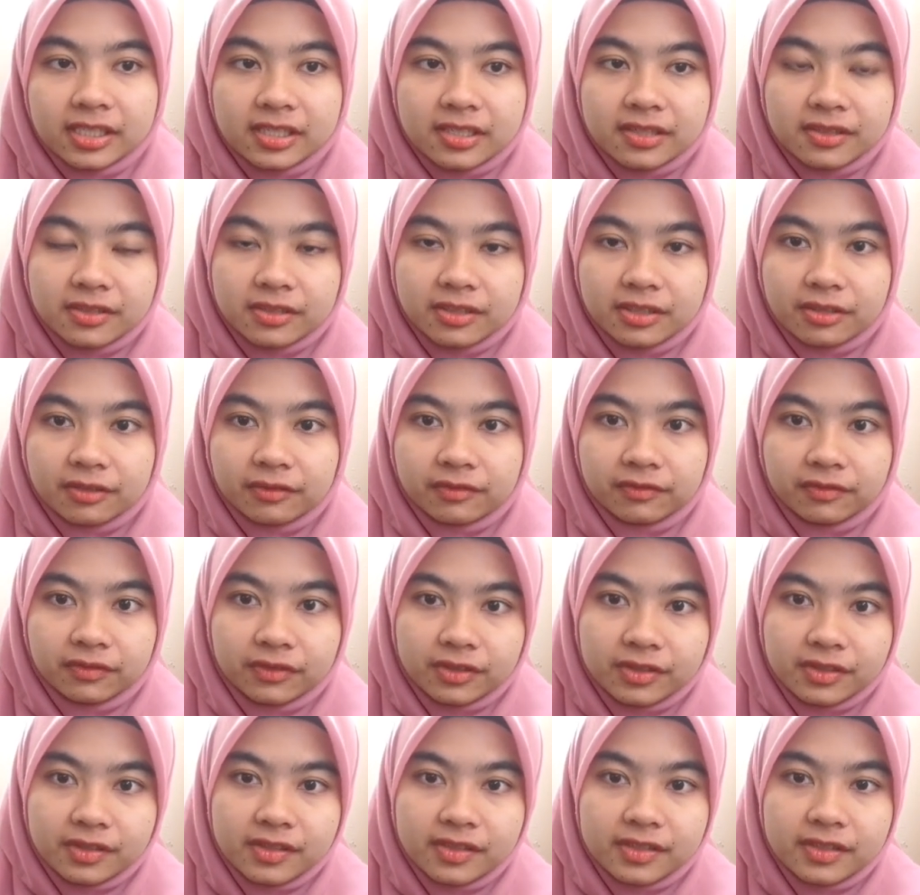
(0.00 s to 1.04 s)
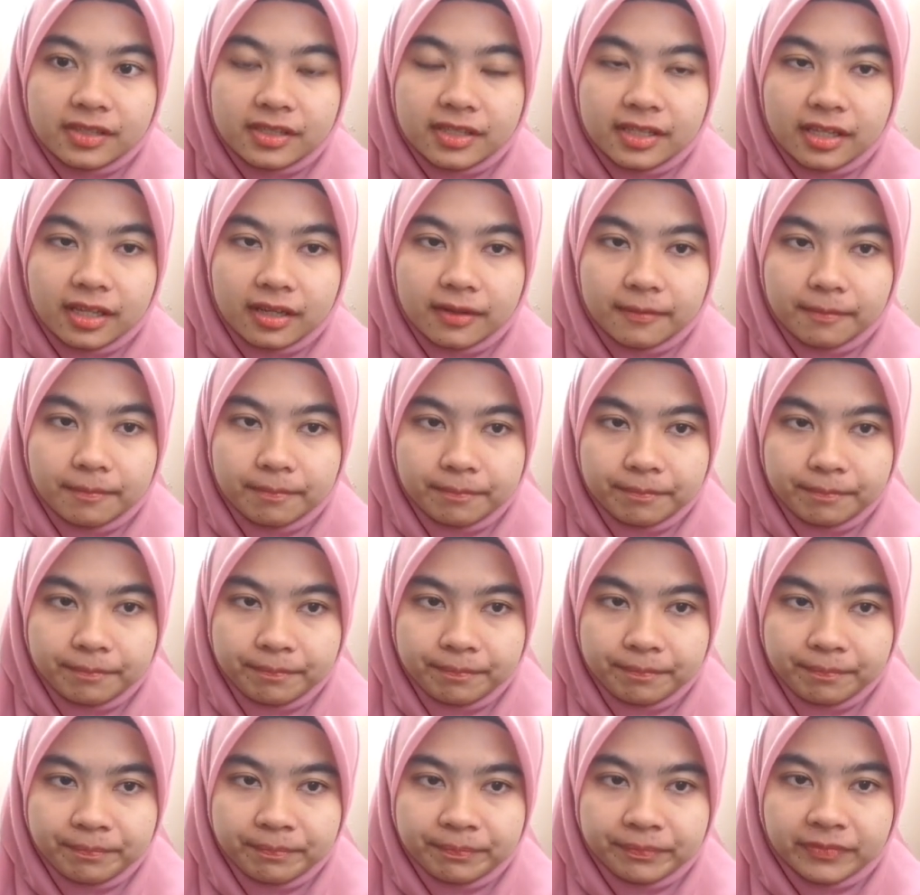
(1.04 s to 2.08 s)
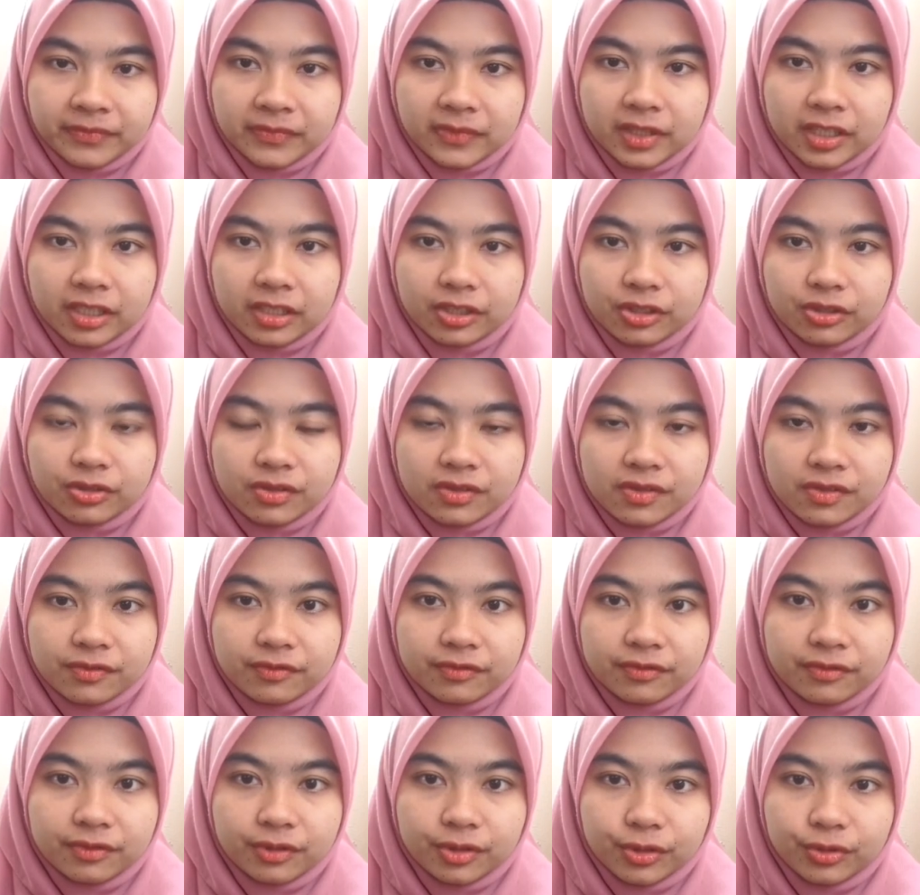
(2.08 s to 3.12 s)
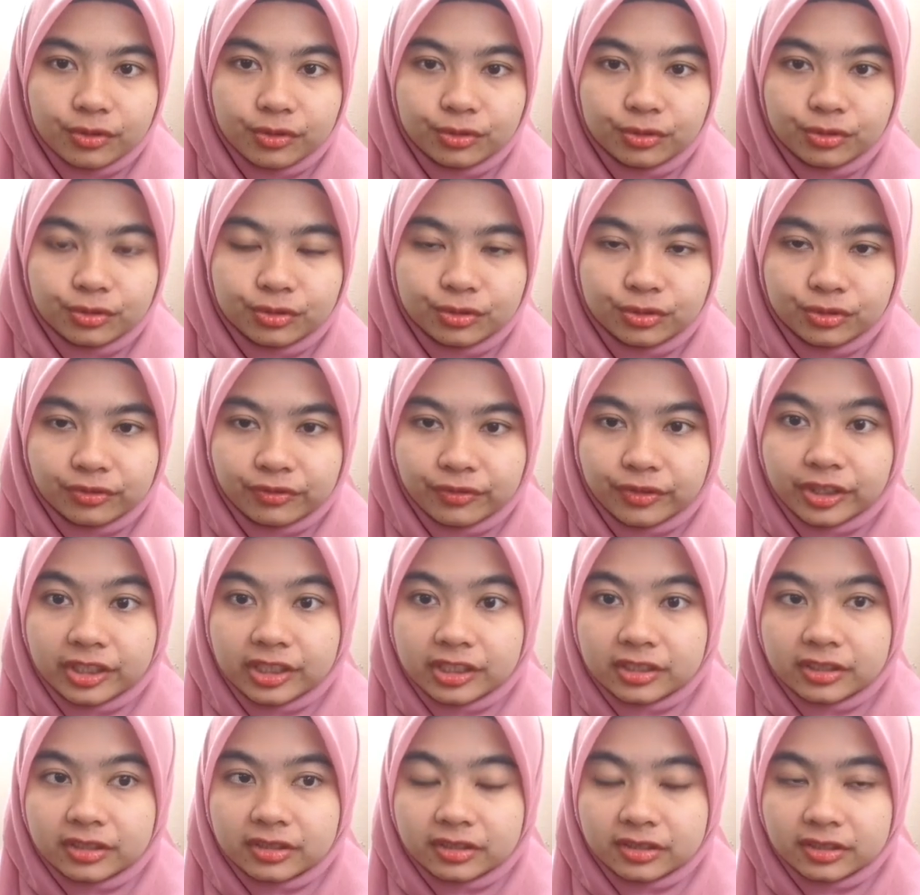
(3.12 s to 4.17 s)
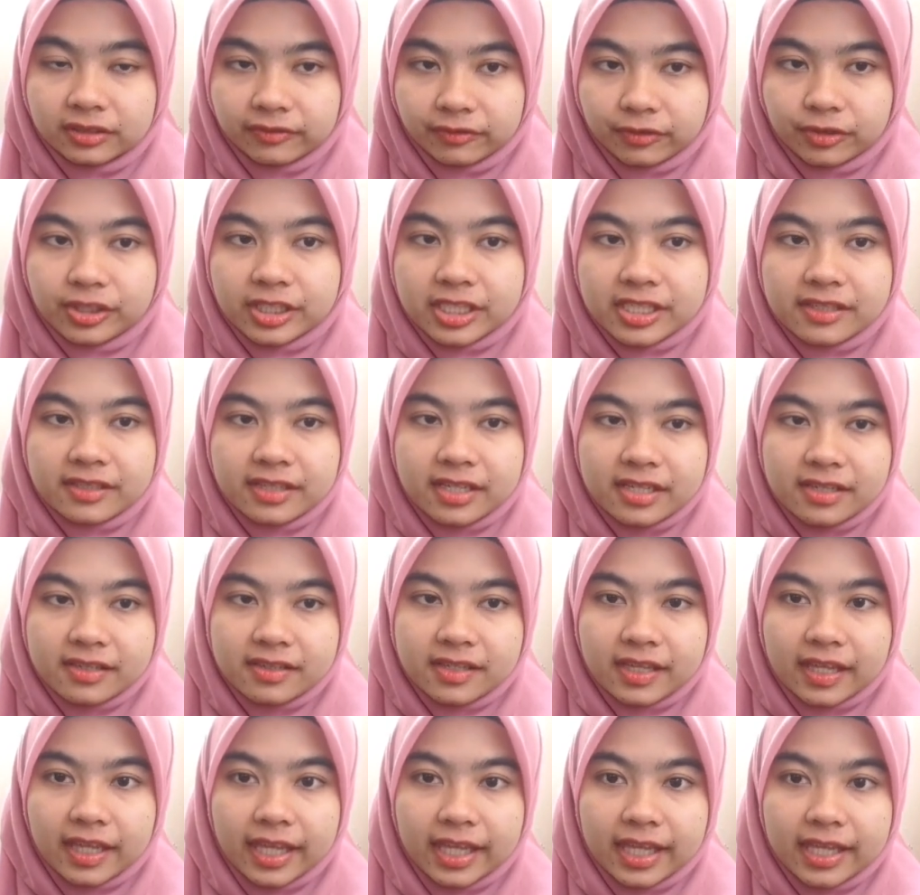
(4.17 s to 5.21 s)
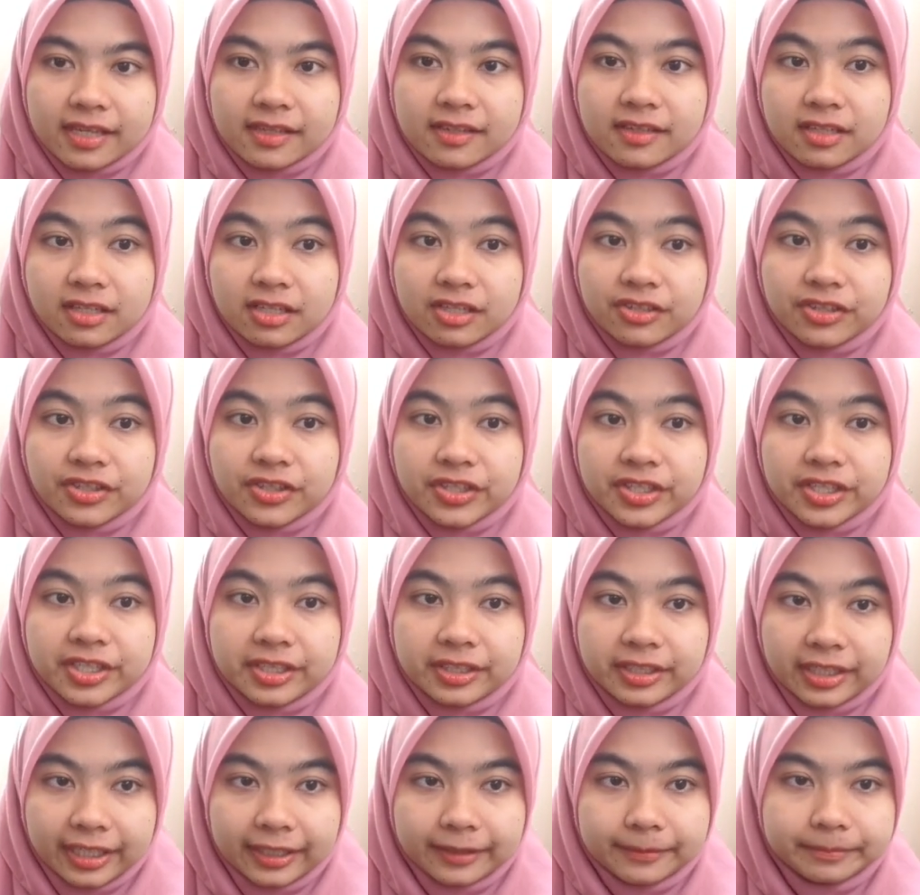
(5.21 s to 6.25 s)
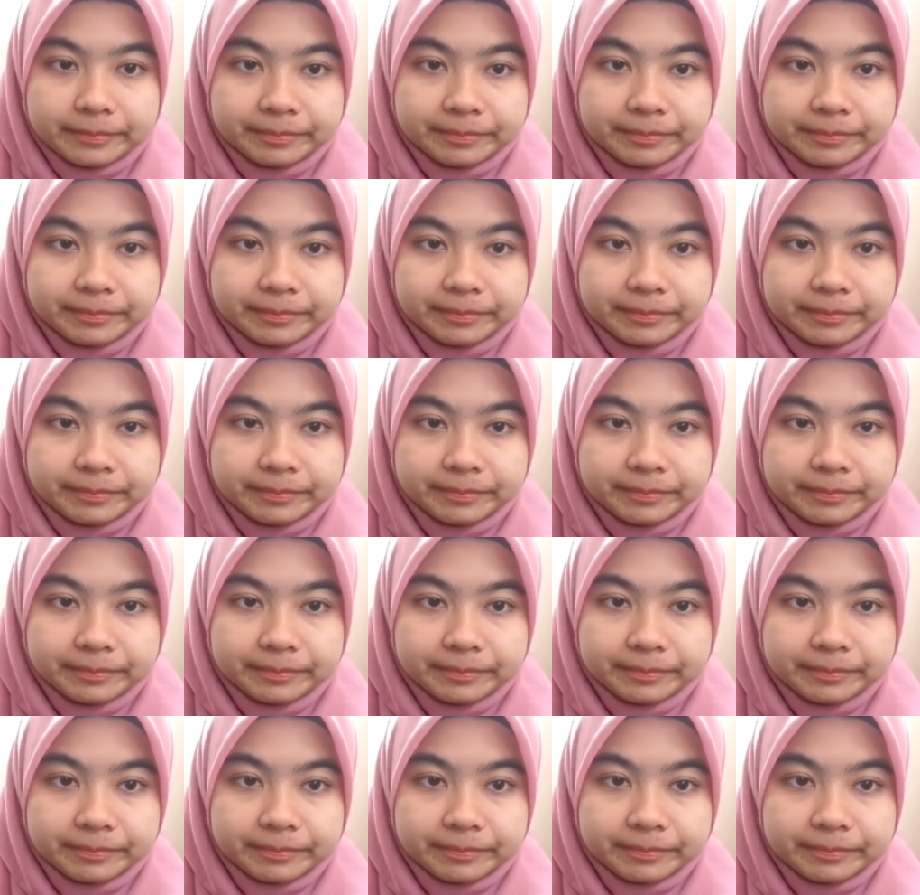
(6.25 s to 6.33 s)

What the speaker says: So the first used for this test is the shear rate,